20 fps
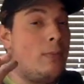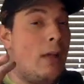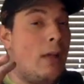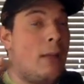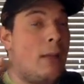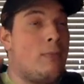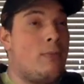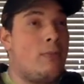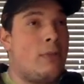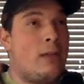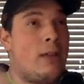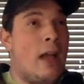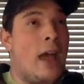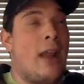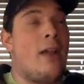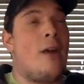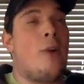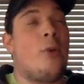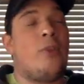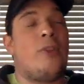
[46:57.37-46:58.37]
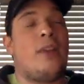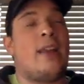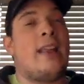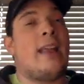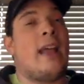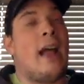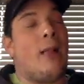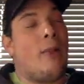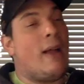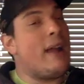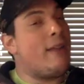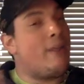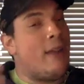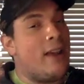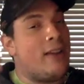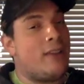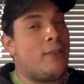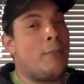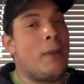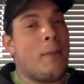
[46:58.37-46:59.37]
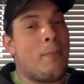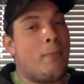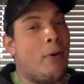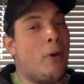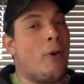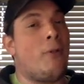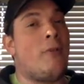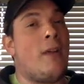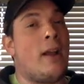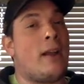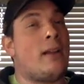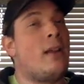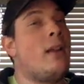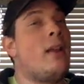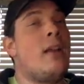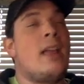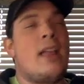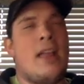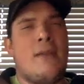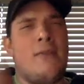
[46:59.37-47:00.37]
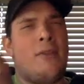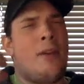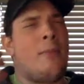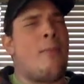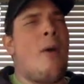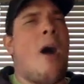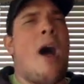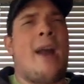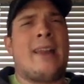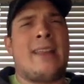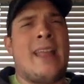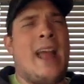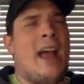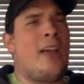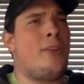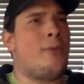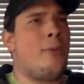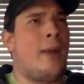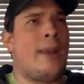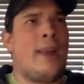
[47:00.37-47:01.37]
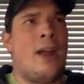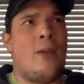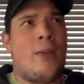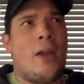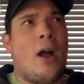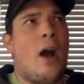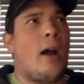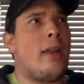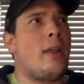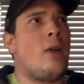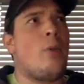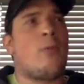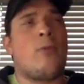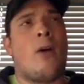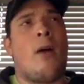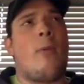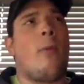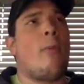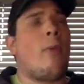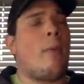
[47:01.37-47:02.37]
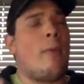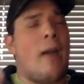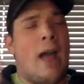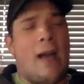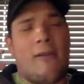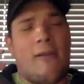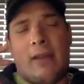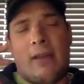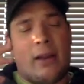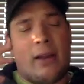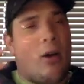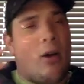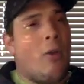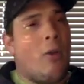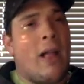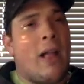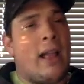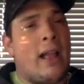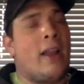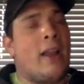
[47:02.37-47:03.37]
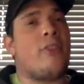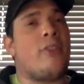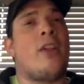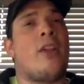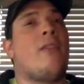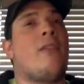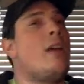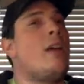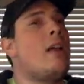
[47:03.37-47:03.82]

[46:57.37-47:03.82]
I'm kind of OCD. I like things to be perfect. Even the podcast right now, the audio problems I'm having and all that kind of stuff,